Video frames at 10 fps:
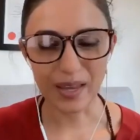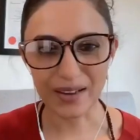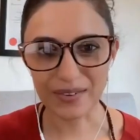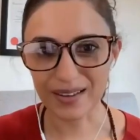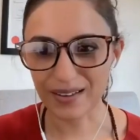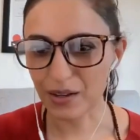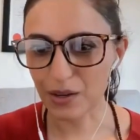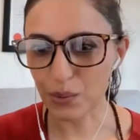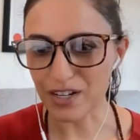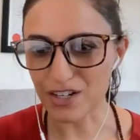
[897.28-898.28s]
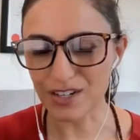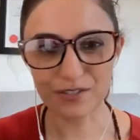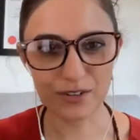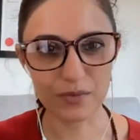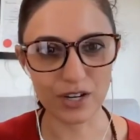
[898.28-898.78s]
we have a
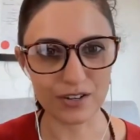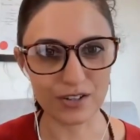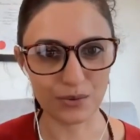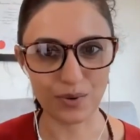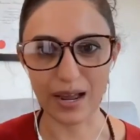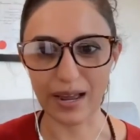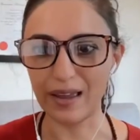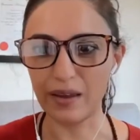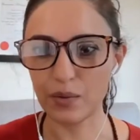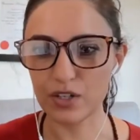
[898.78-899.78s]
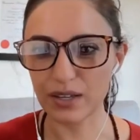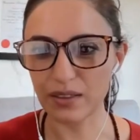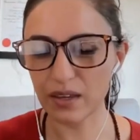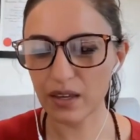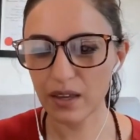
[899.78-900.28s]
question from Dr. Rai, which I
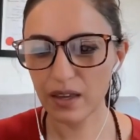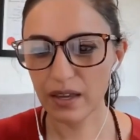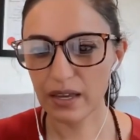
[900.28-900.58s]
think,